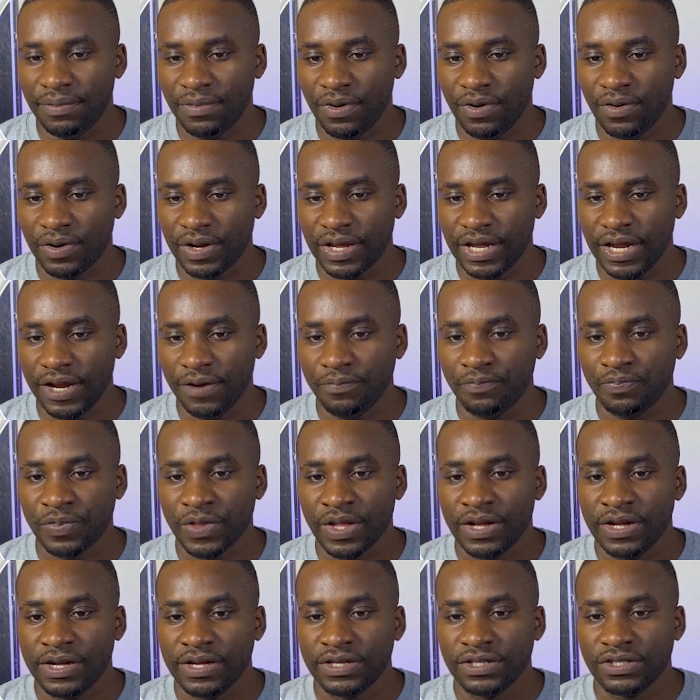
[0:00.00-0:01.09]
okay,
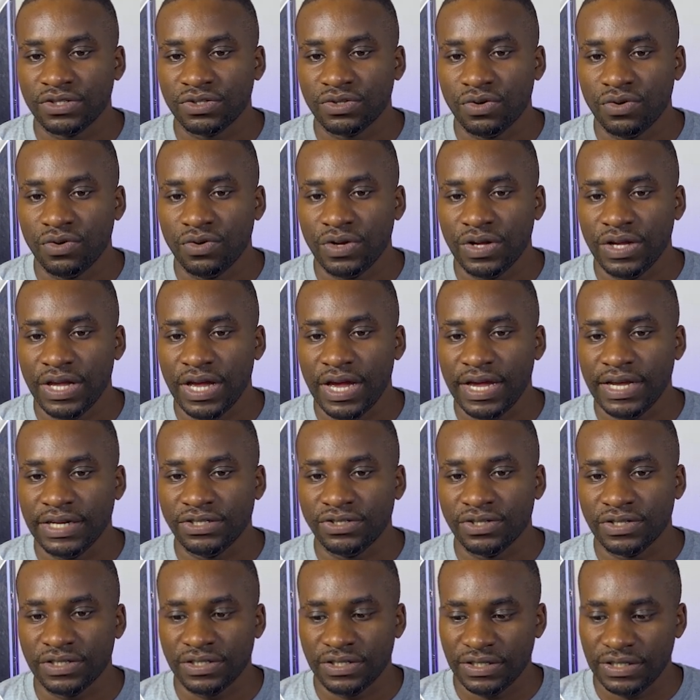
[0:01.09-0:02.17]
so here it
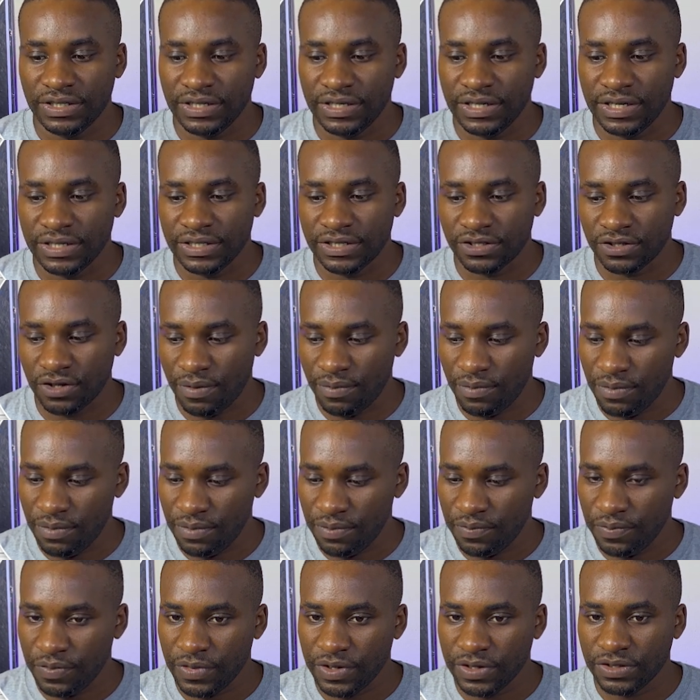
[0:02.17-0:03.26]
just did a sum.
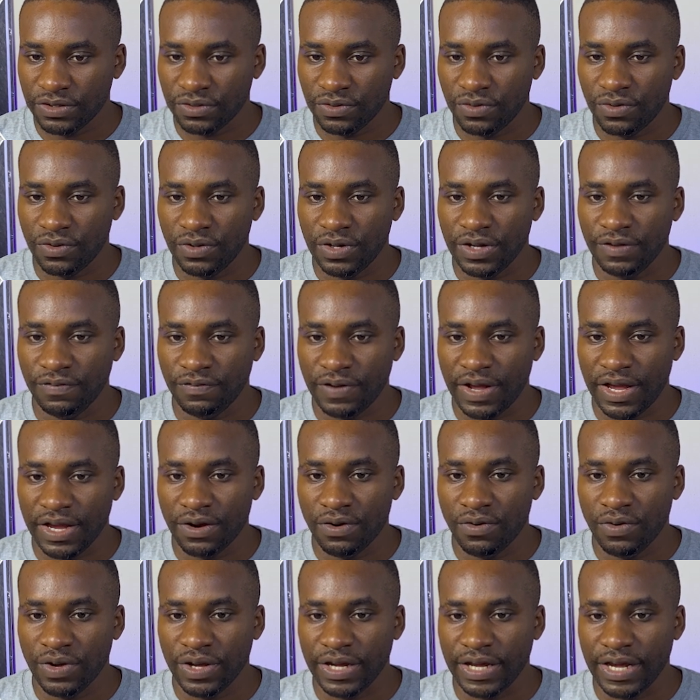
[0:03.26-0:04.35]
So if I
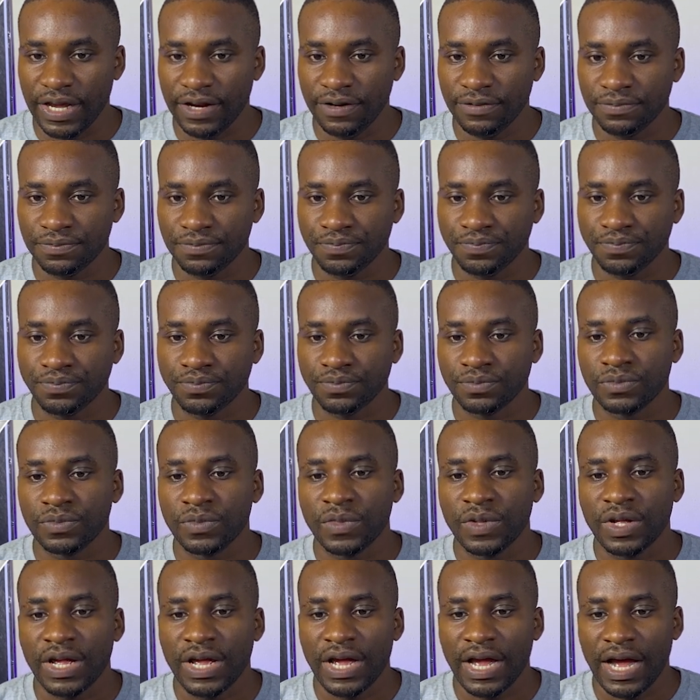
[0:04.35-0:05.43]
go again
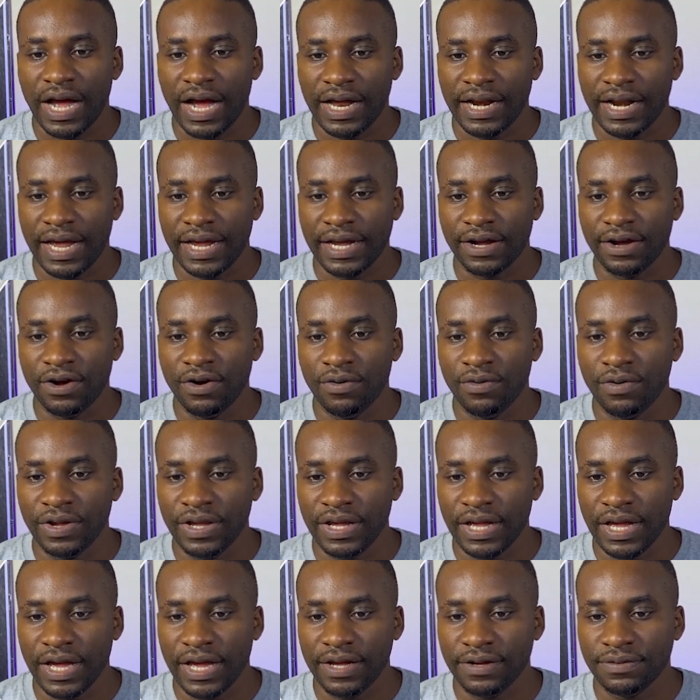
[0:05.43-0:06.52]
and I go
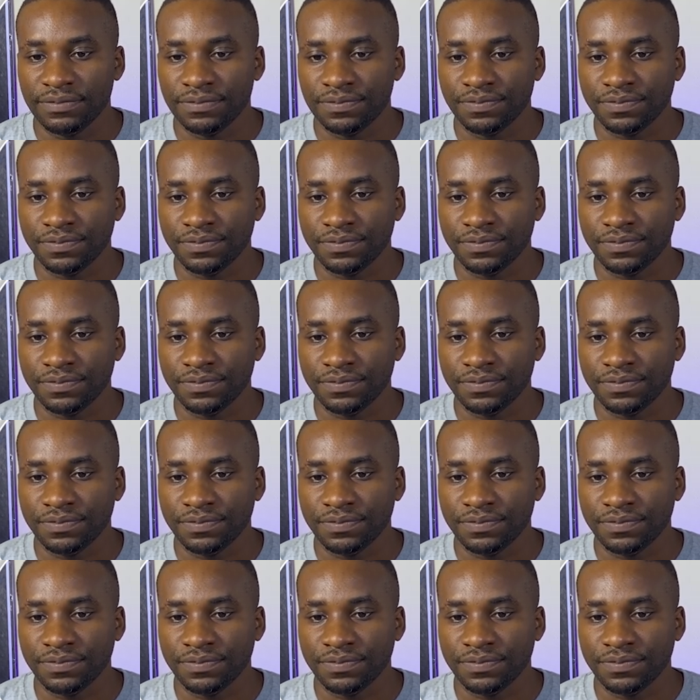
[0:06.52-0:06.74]
here,